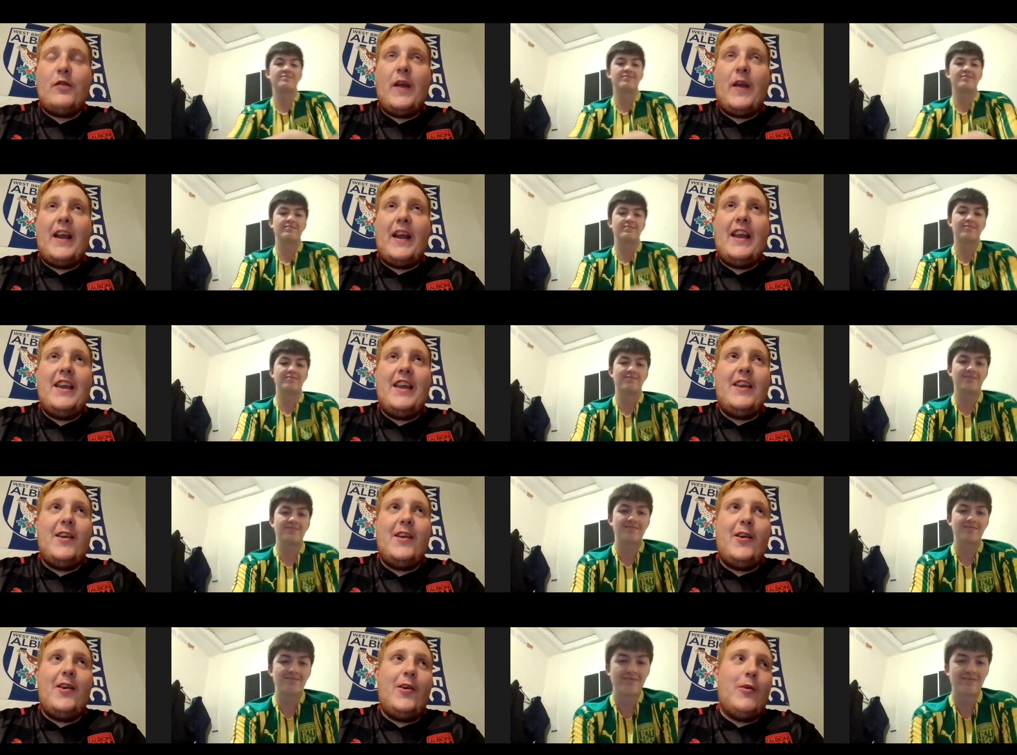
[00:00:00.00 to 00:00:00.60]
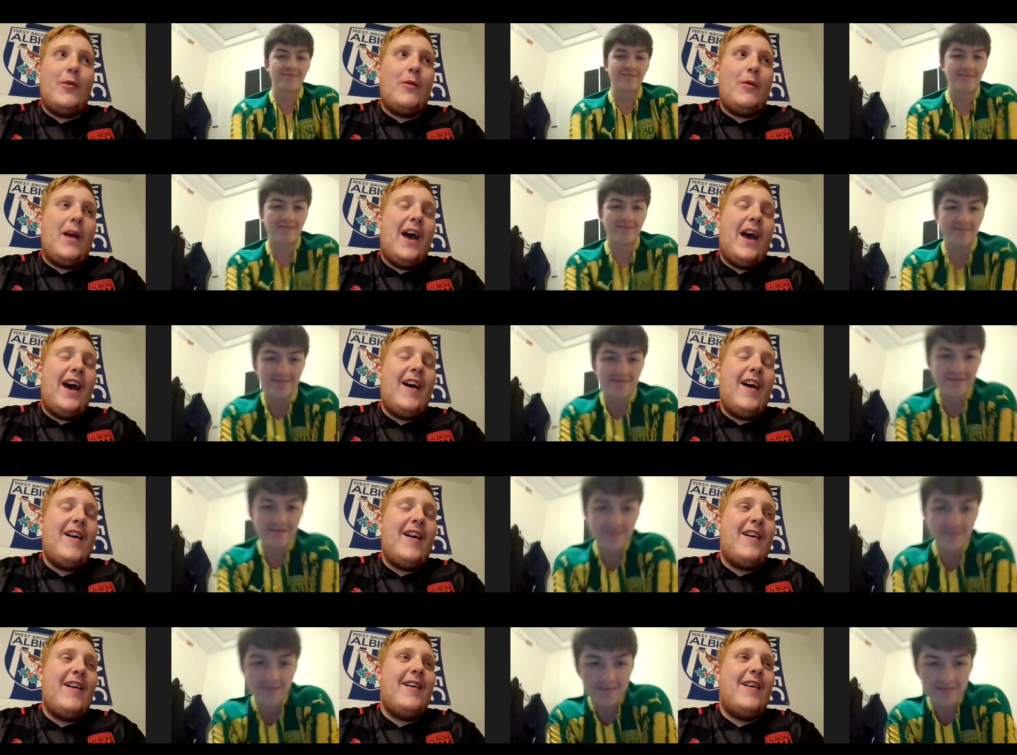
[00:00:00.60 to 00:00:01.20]
Speaker 1: Thank you.
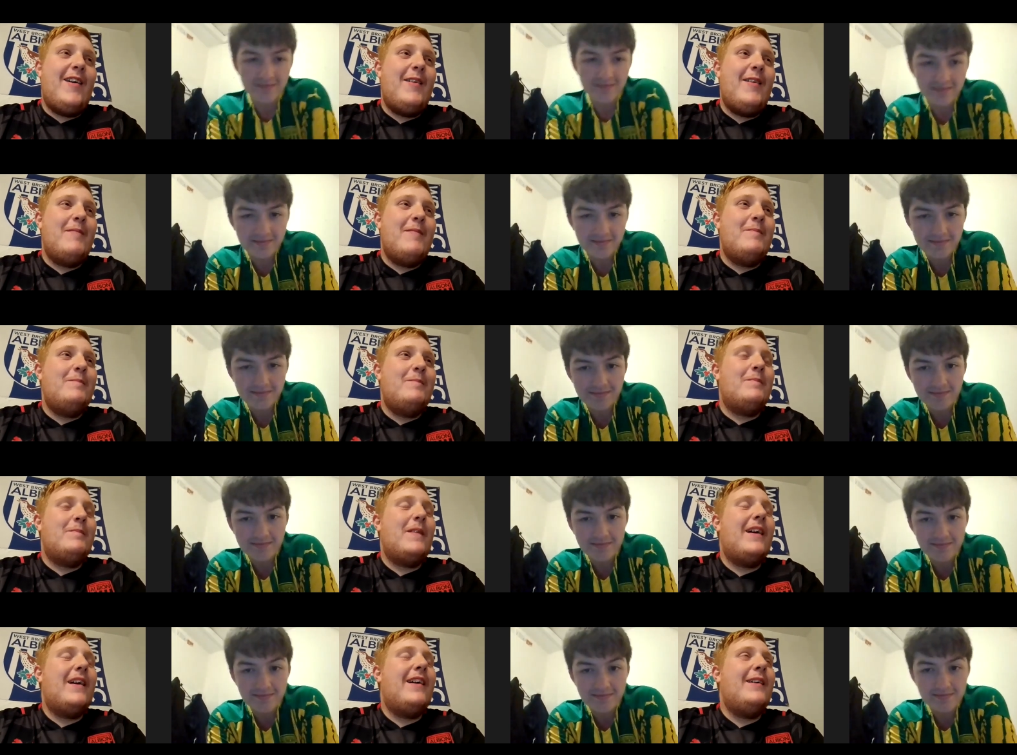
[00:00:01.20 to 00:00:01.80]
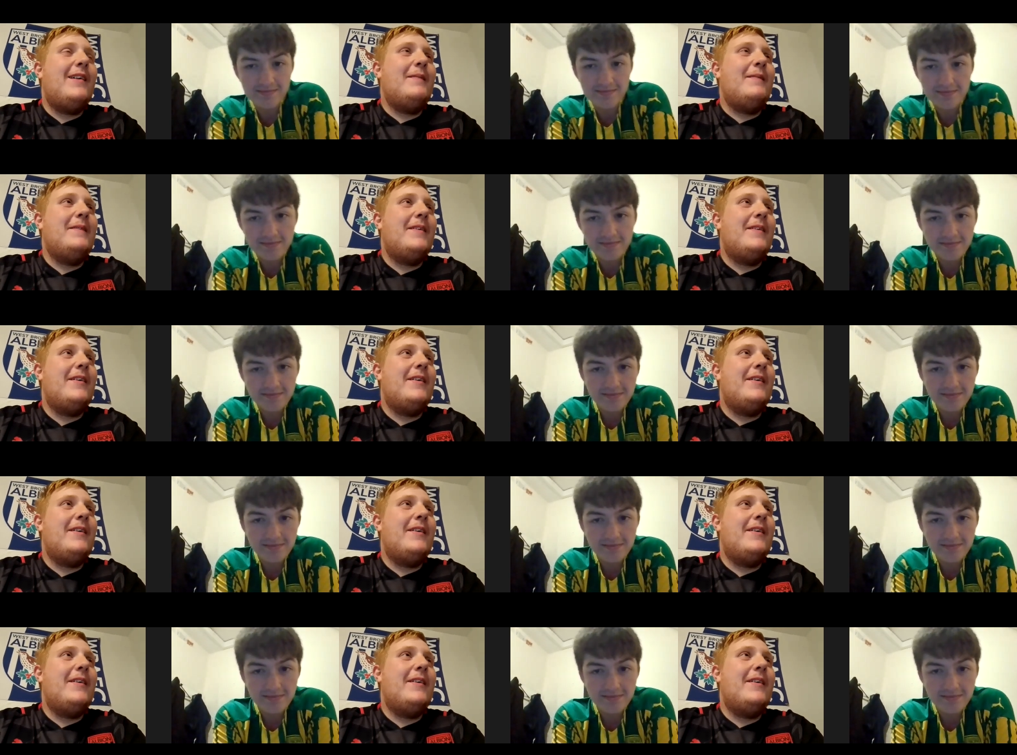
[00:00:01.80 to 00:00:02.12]
Um, I'm